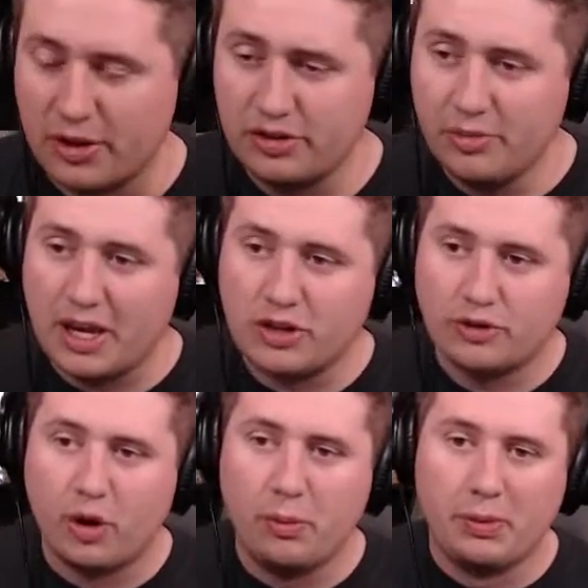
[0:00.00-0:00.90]
Now here's a
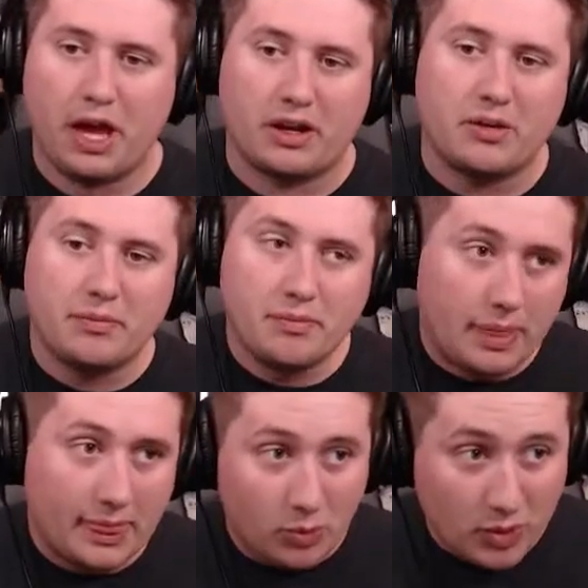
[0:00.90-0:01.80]
major roadblock.
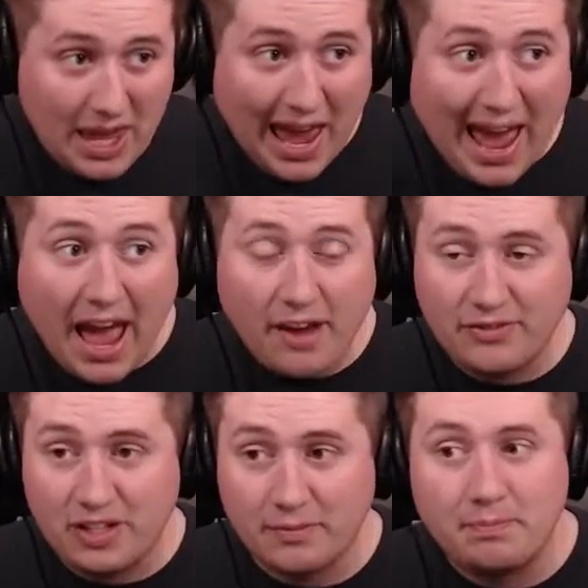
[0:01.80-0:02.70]
We
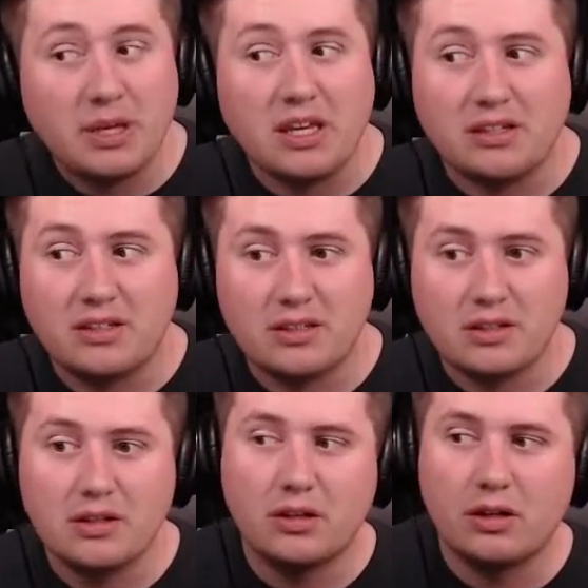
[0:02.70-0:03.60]
have to beat